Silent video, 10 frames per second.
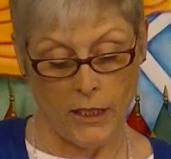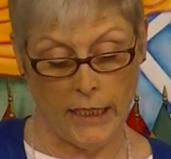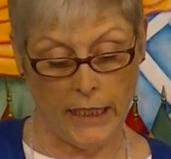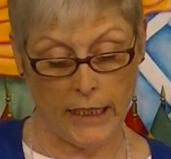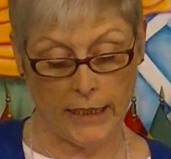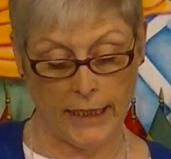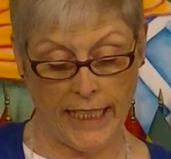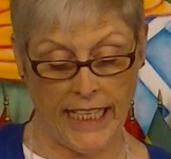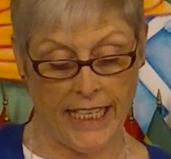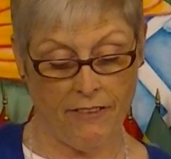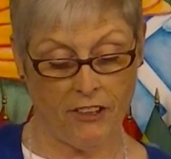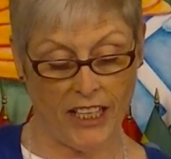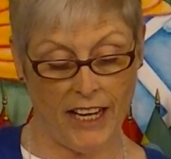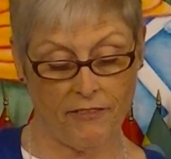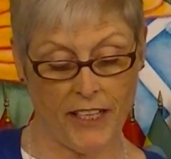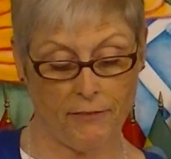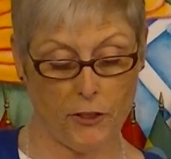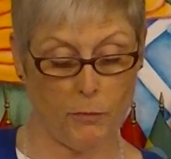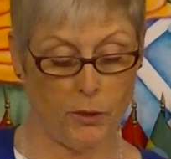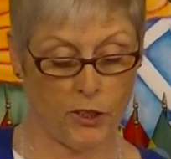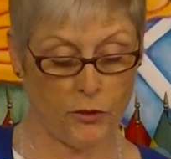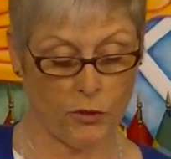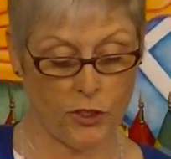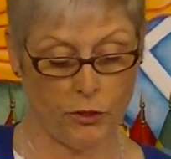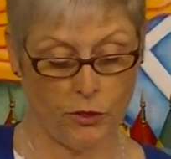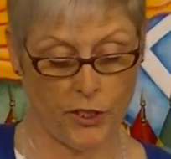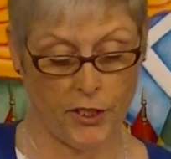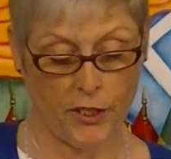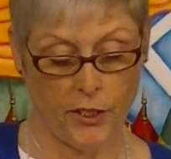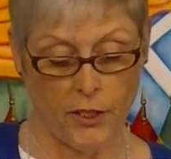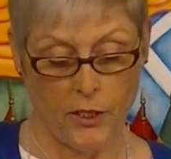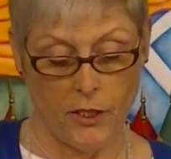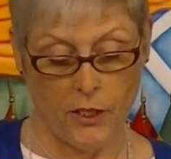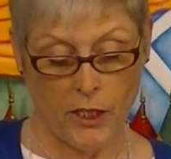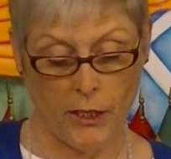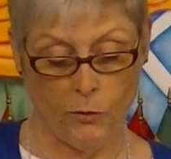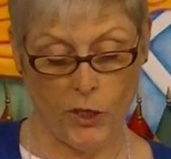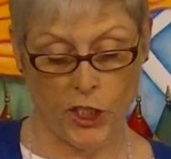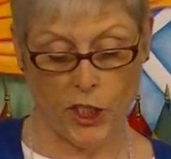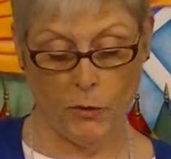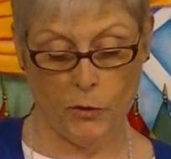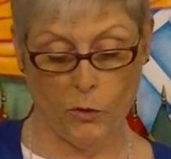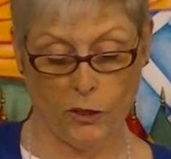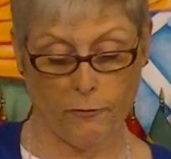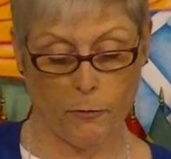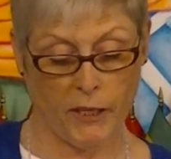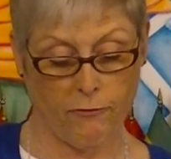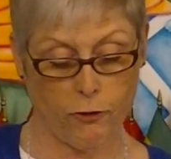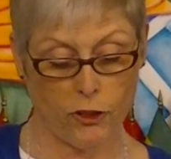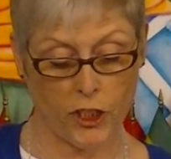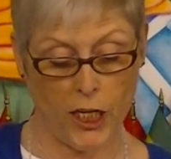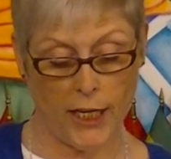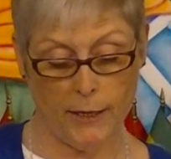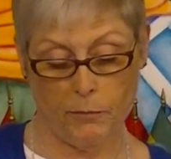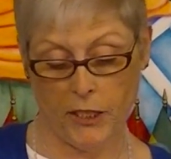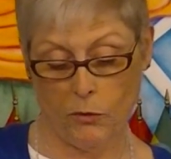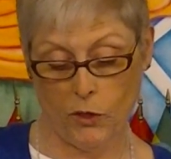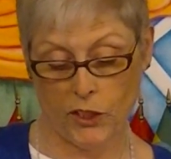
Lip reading: He never left after the books were sorted. I wish he would work for me full-time, but he